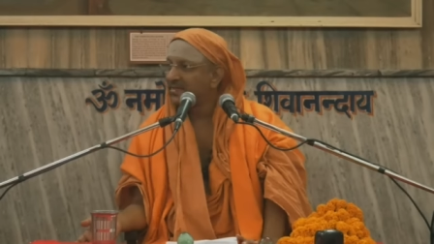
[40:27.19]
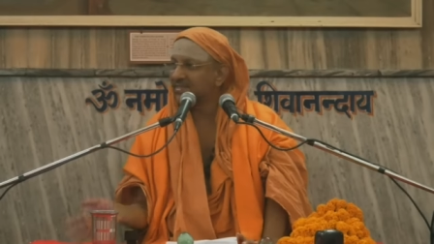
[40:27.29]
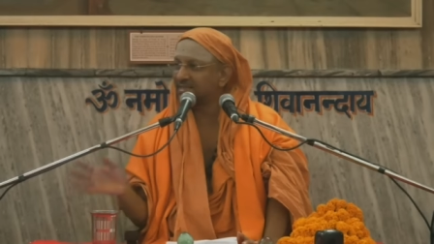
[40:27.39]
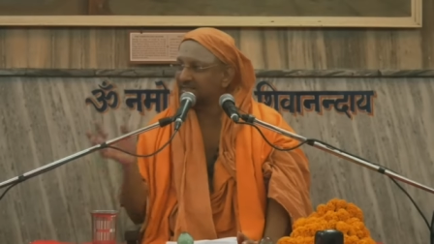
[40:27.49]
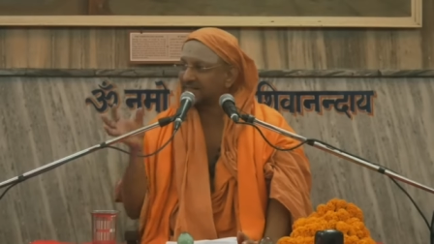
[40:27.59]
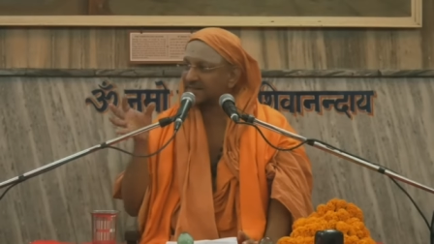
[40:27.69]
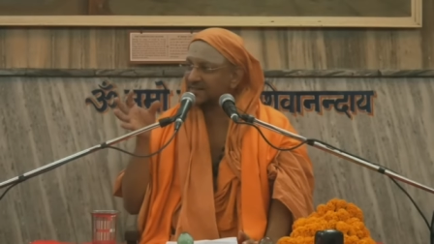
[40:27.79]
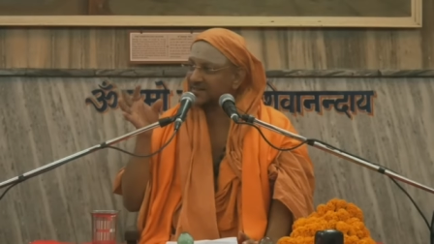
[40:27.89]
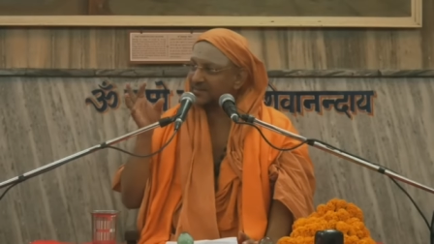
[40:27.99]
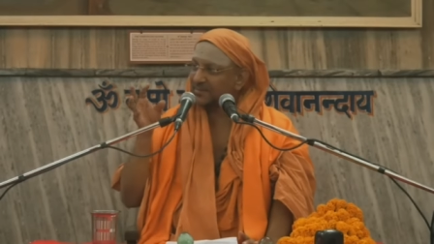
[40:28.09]
This is
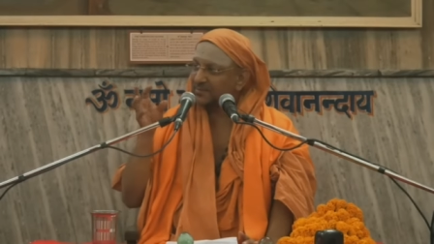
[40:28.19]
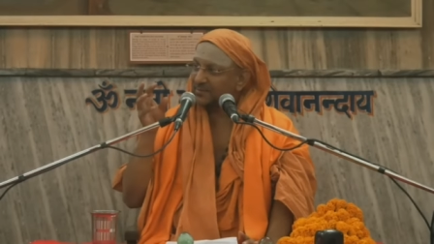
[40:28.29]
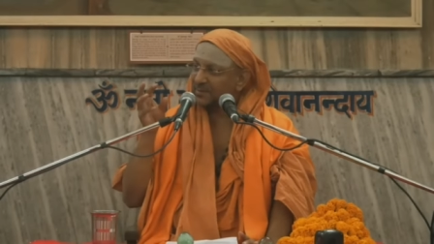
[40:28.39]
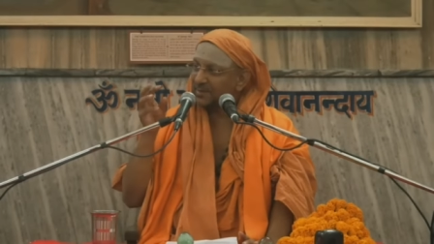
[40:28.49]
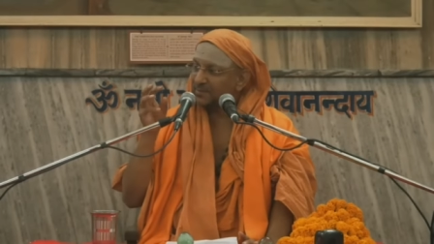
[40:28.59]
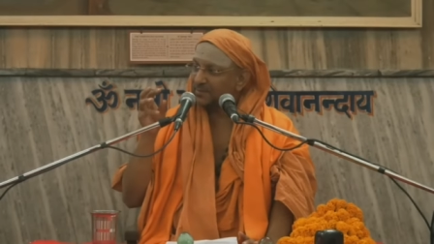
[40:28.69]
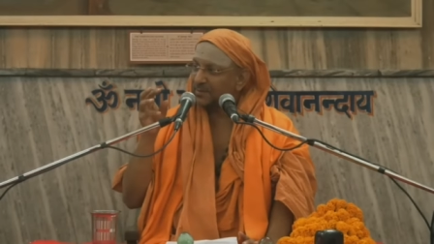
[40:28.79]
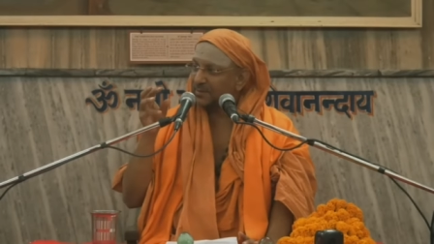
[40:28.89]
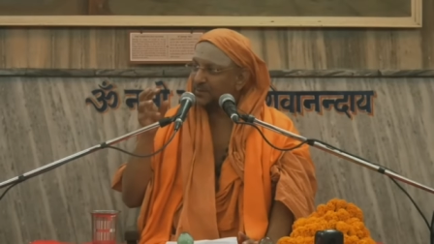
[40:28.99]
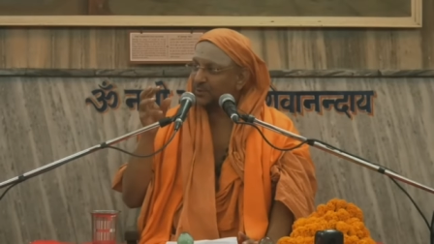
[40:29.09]
the
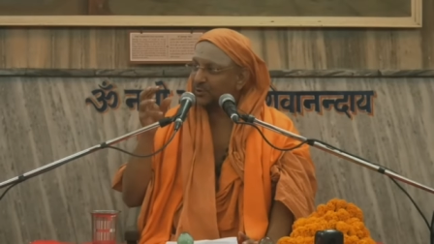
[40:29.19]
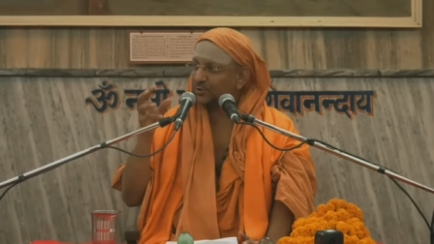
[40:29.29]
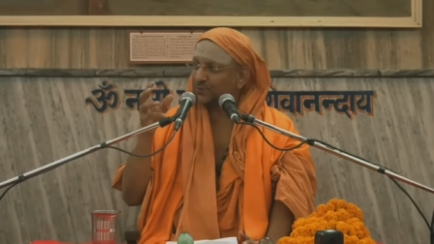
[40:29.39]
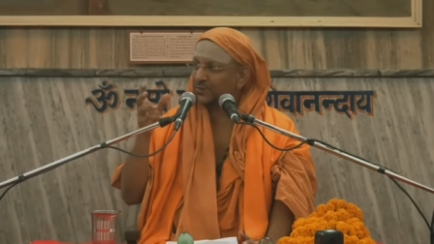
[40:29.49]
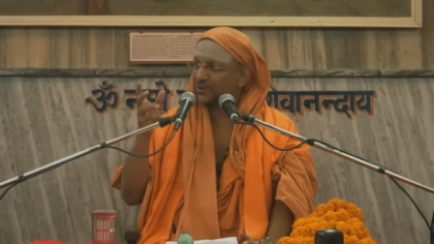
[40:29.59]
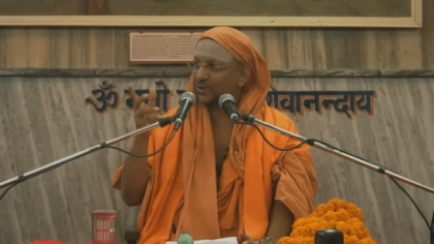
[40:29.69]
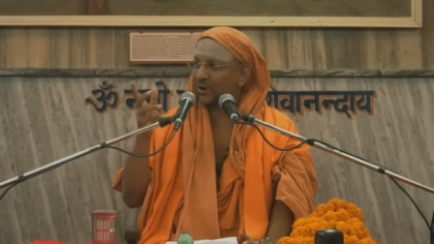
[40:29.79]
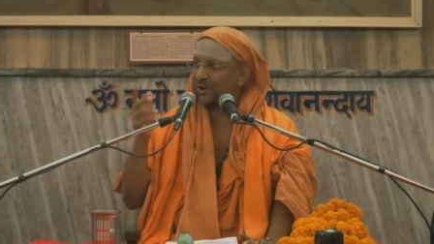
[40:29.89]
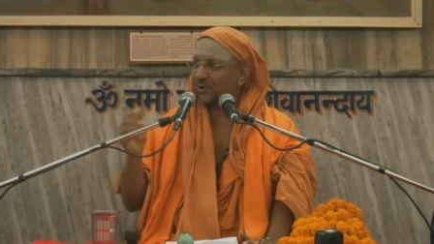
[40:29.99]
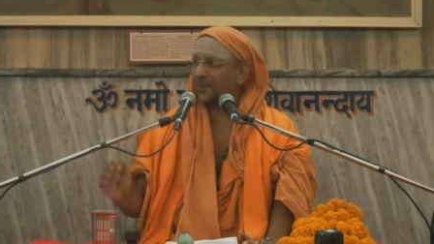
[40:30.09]
import of the
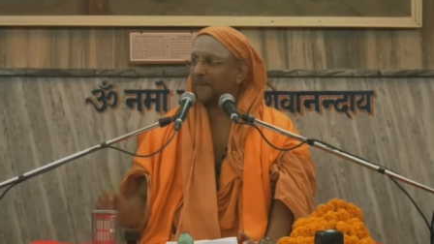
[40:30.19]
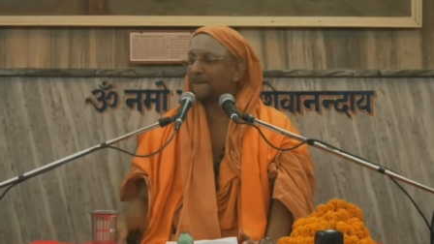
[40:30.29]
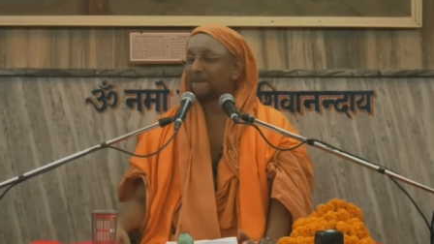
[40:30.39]
song